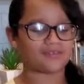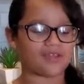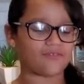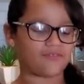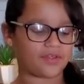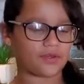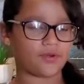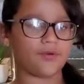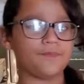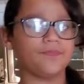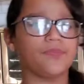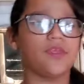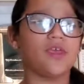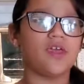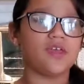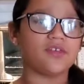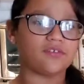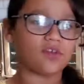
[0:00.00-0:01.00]
I feel.
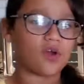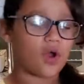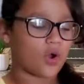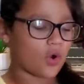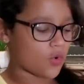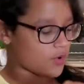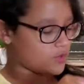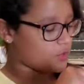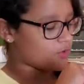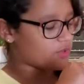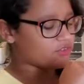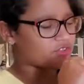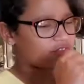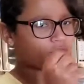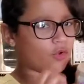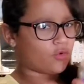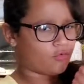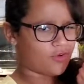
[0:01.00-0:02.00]
So you can
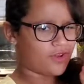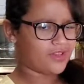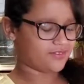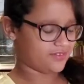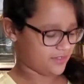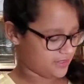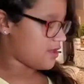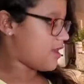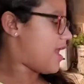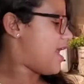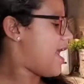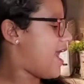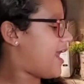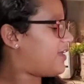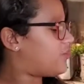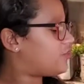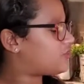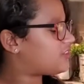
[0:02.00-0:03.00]
just go crazy. I
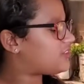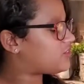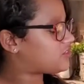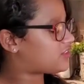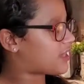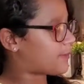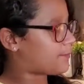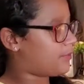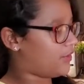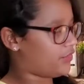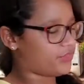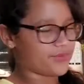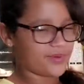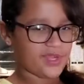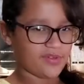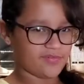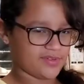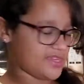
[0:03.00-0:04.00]
usually just put
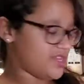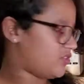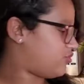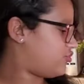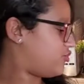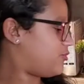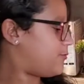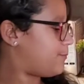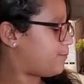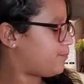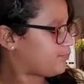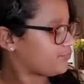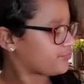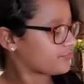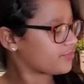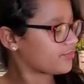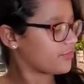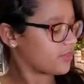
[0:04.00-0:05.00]
3 of each.
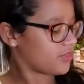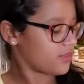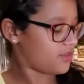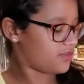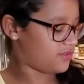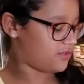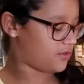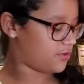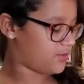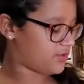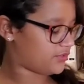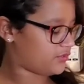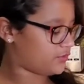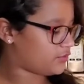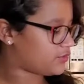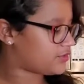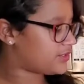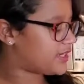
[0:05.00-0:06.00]
So 1,
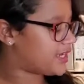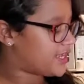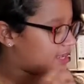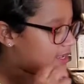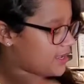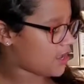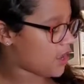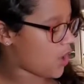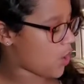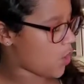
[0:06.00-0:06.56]
2, 3.